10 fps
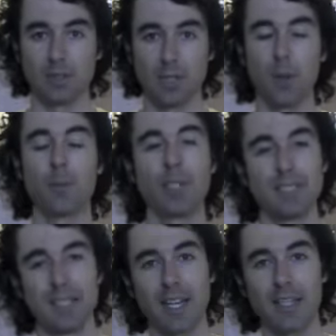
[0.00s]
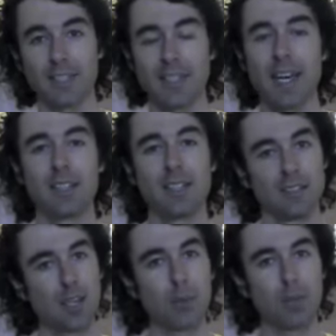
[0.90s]
So once again, it's at
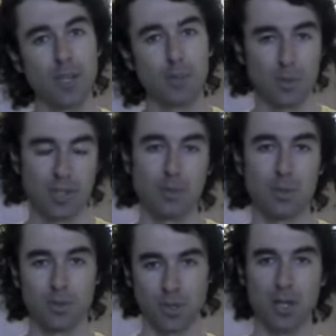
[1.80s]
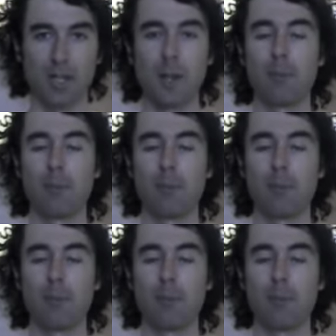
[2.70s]
www.membershipsitemastermind.com